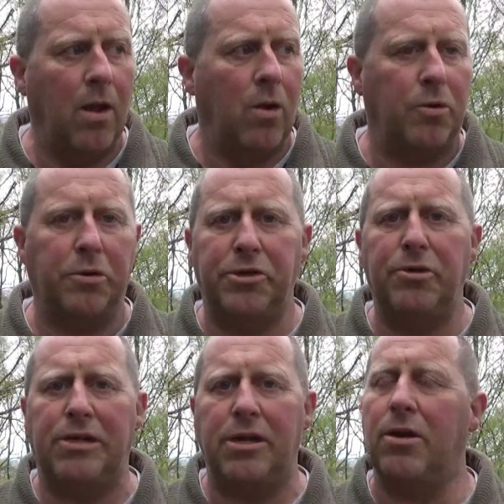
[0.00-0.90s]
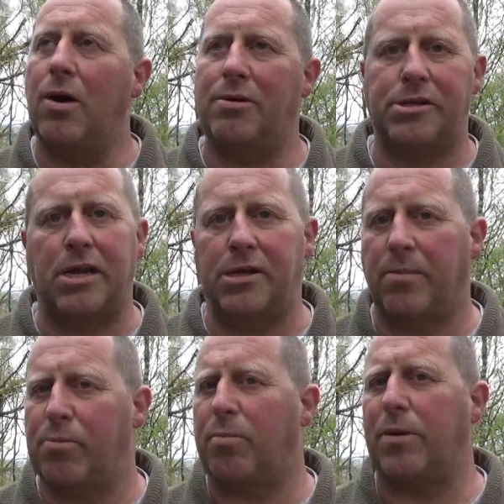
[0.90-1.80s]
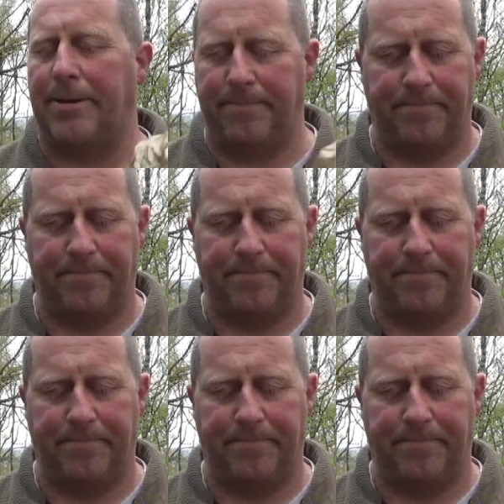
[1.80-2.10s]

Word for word: Although you do need to know how to set these up properly.